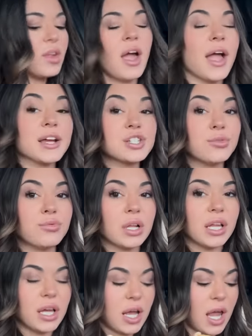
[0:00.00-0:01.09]
I actually
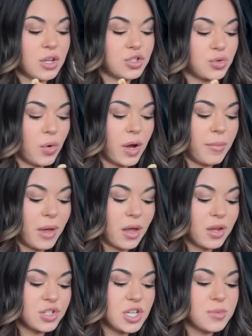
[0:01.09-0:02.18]
really enjoy
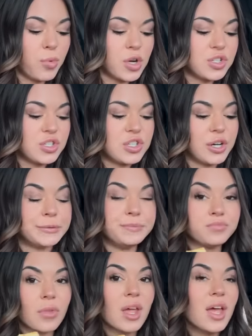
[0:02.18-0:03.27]
making cheese boards too.
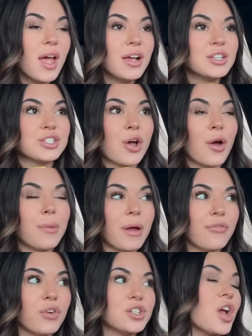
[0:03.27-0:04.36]
So in my
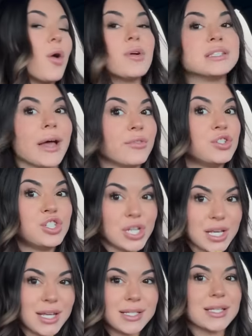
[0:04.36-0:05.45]
fridge, I always have
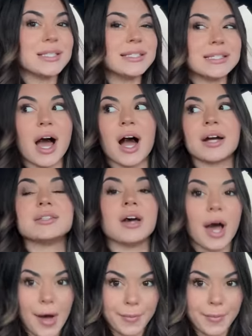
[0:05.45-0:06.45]
cheese stocked up,